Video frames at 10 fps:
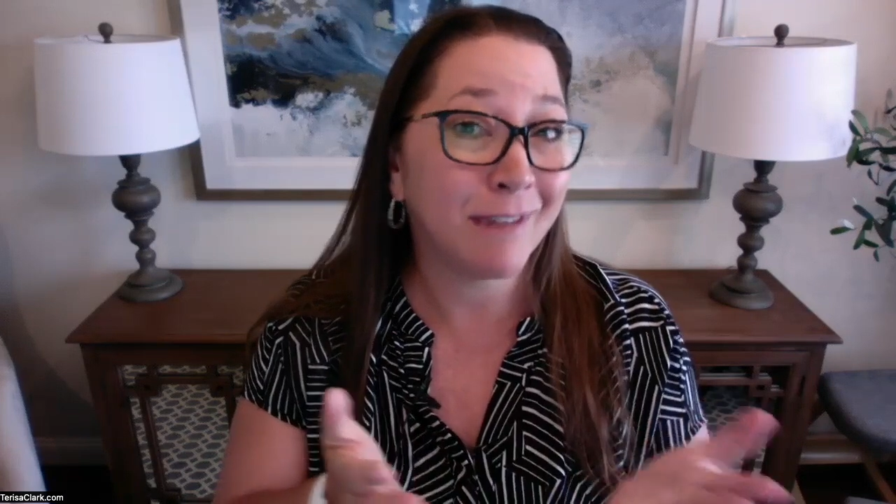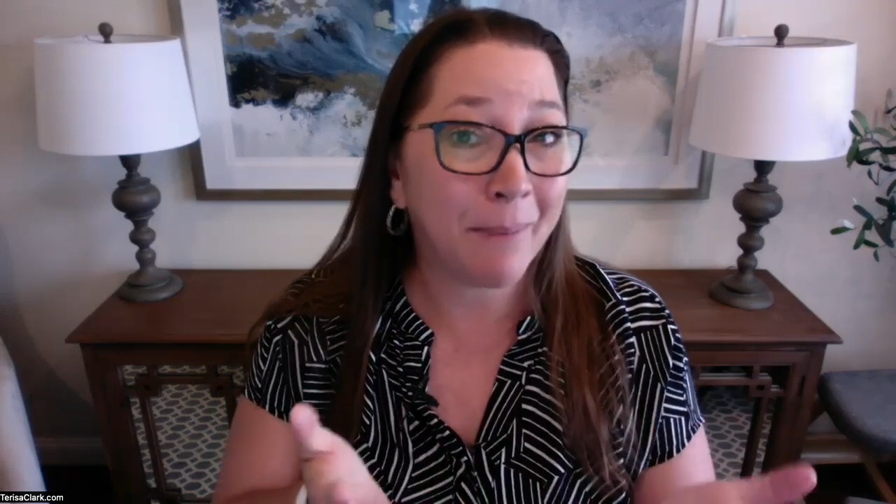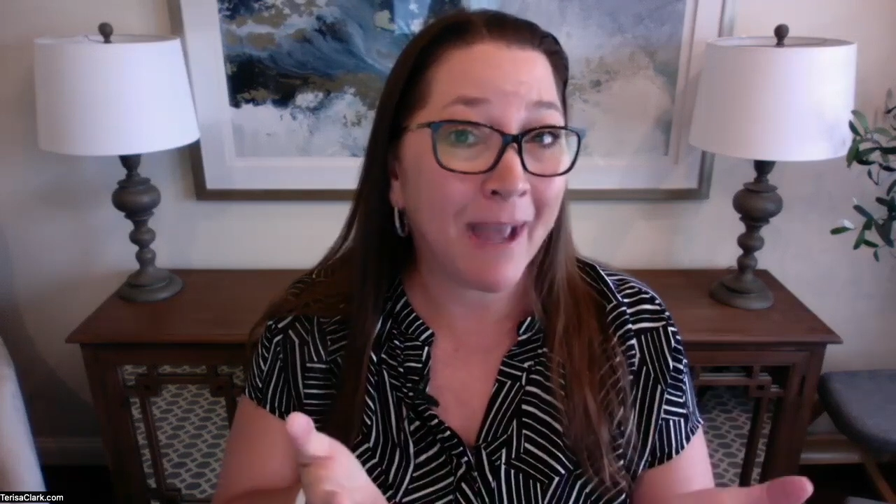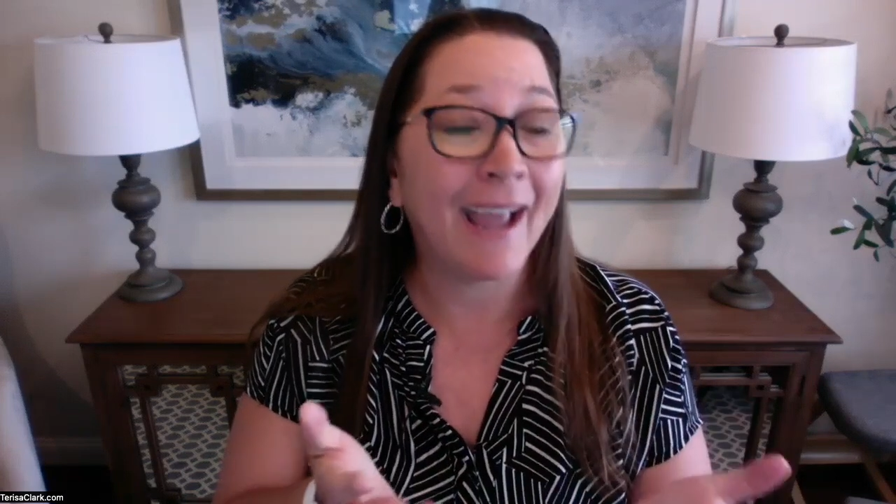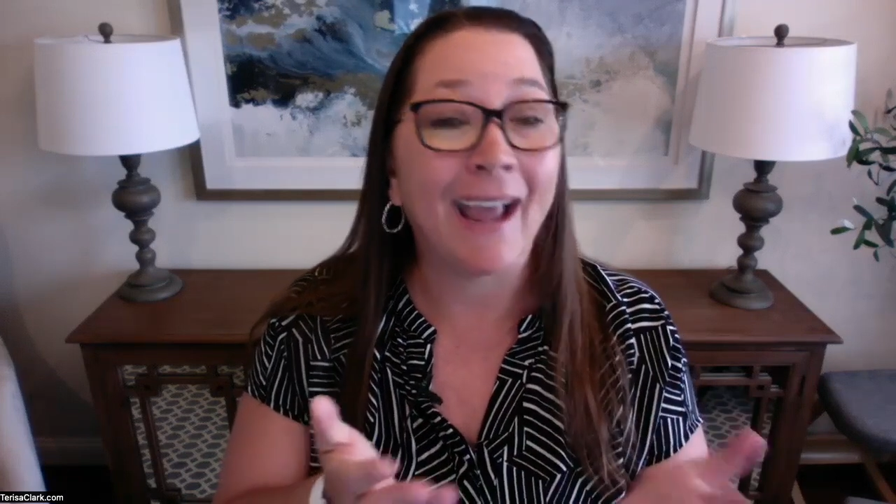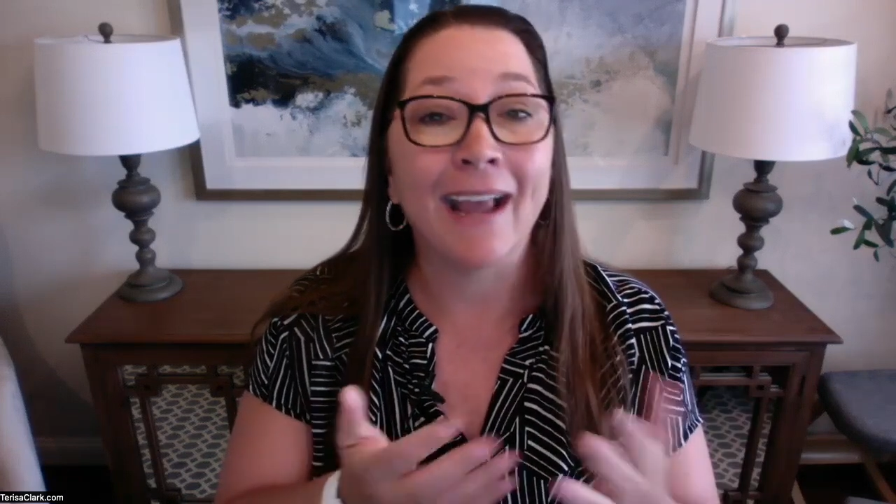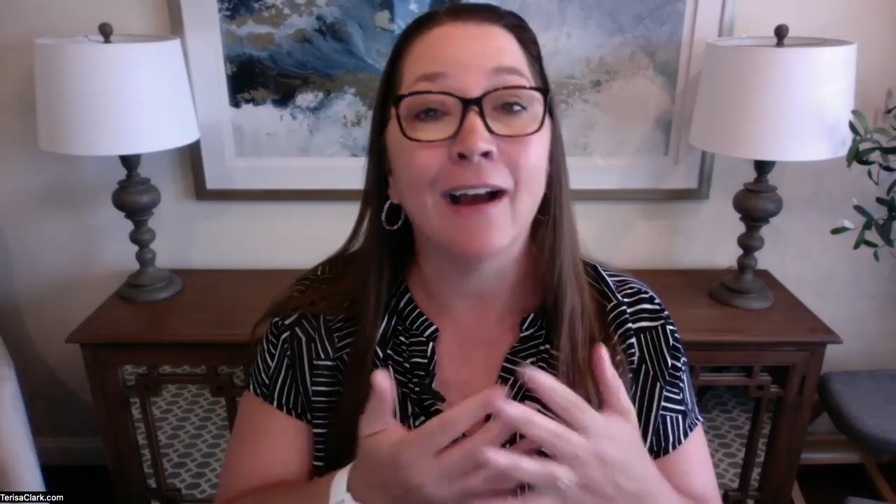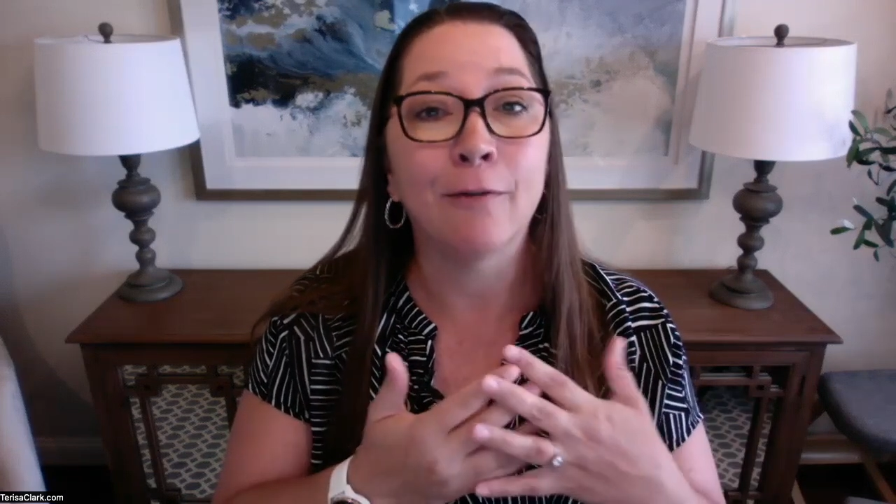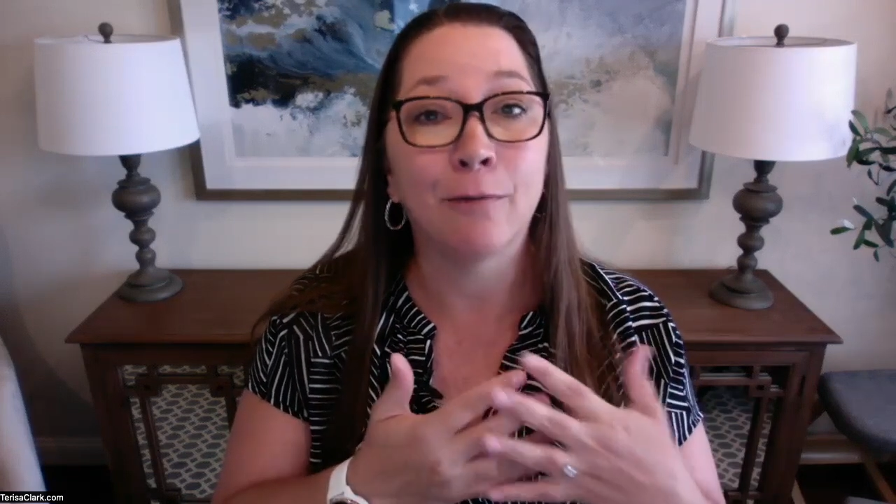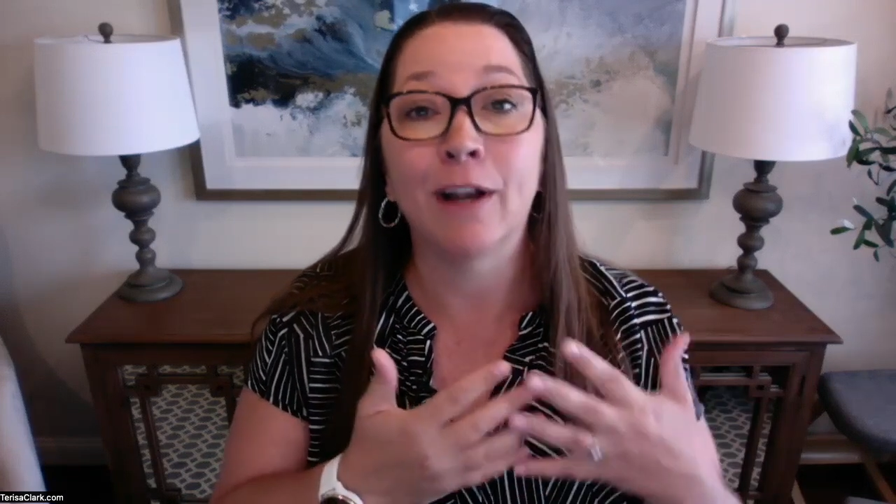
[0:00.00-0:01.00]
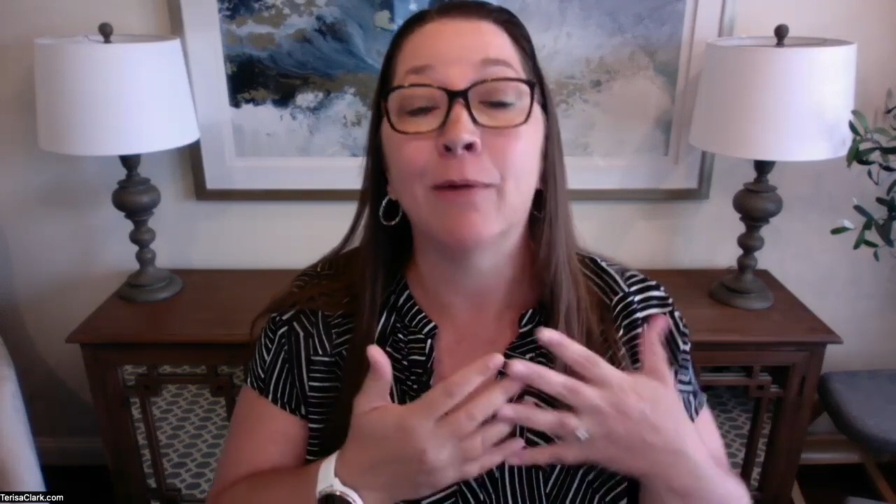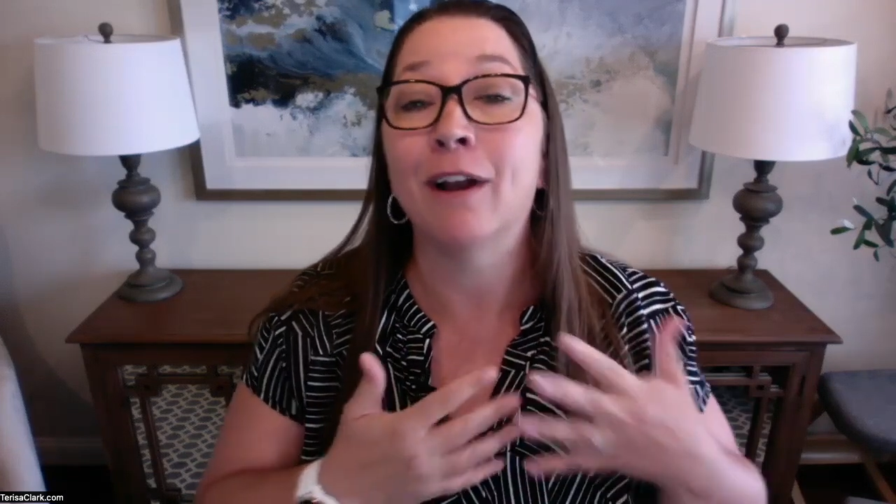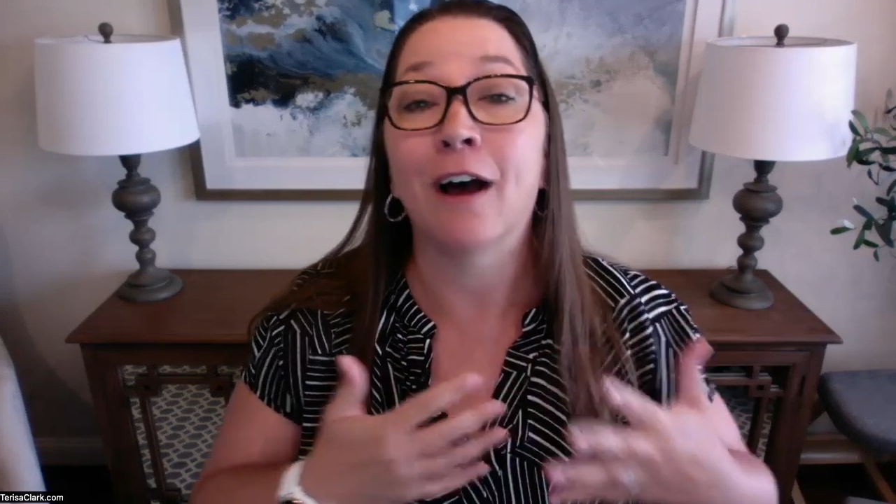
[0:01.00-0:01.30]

the pay of what it would